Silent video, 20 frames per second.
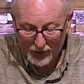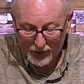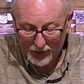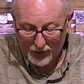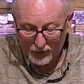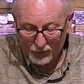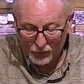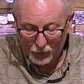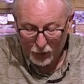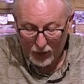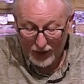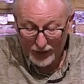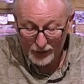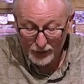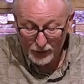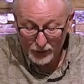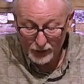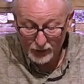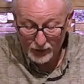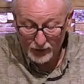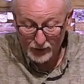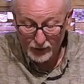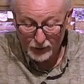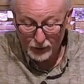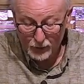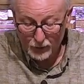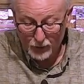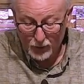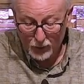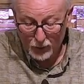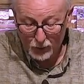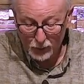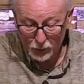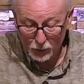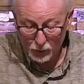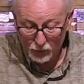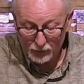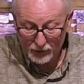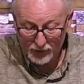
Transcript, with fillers: of righteousness to those who have